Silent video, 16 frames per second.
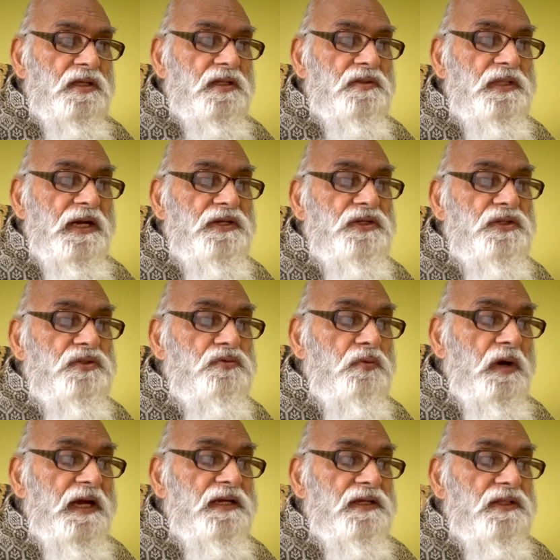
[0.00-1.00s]
That is
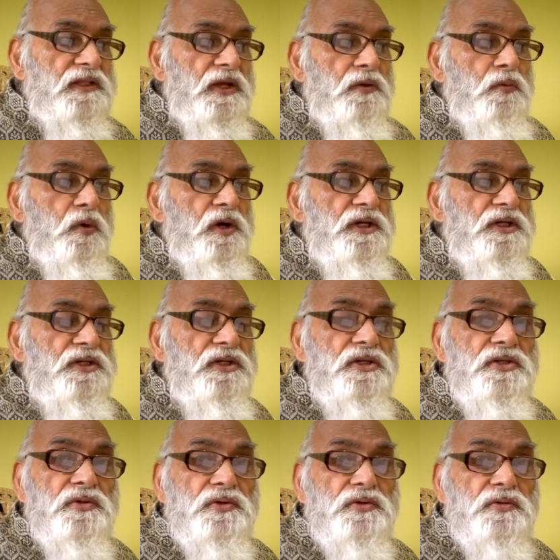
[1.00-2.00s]
why they wanted
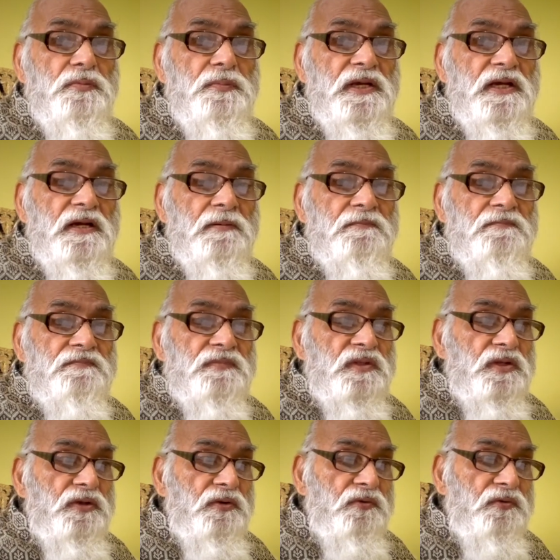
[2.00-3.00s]
you to become
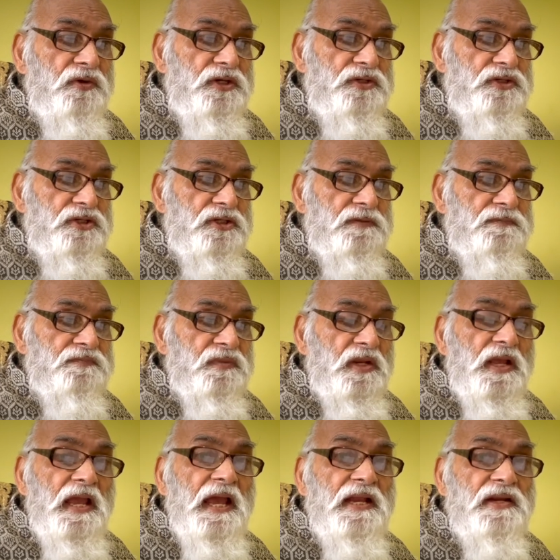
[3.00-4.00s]
rich
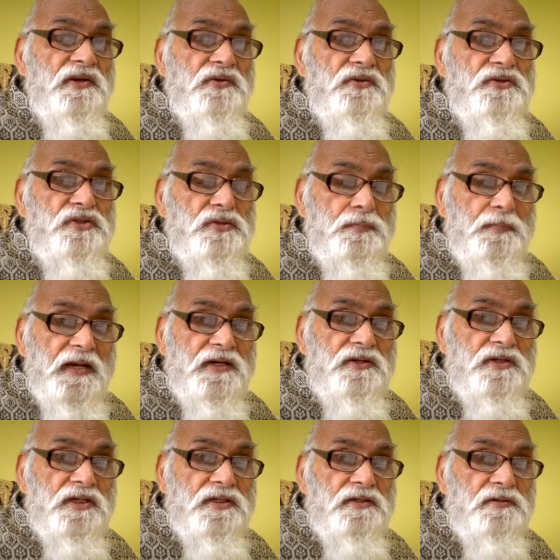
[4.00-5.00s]
and a
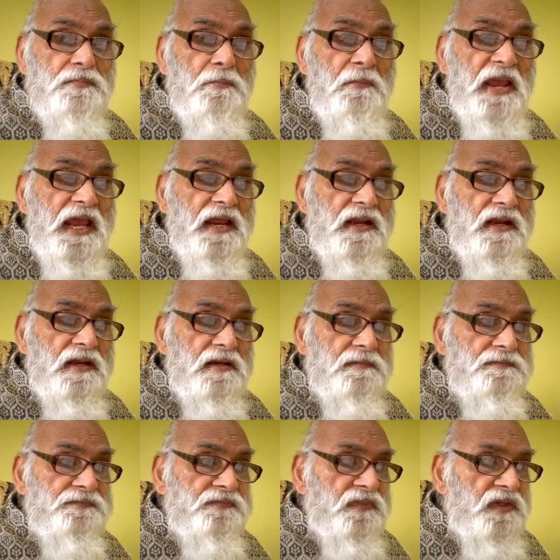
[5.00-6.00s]
respected man.
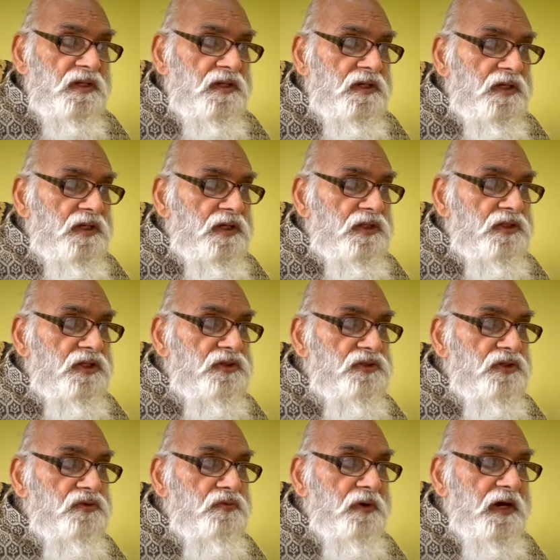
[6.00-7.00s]
This
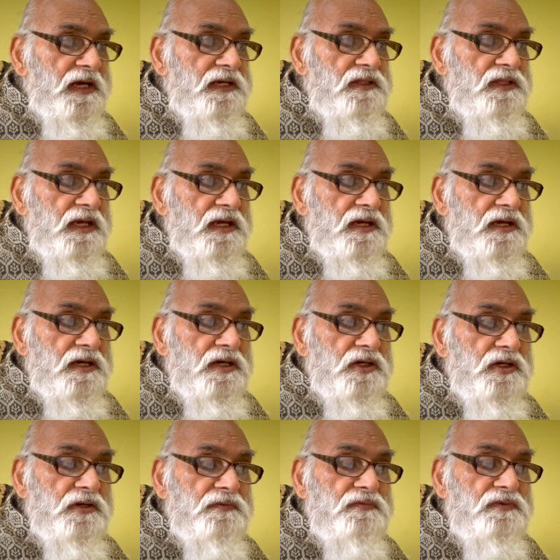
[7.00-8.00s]
is why they
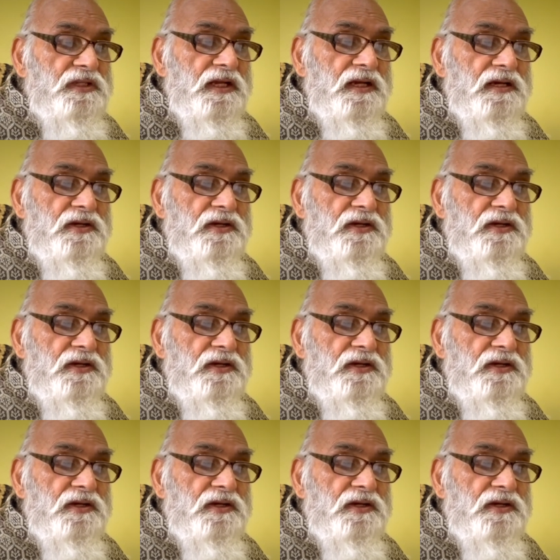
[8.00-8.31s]
curbed their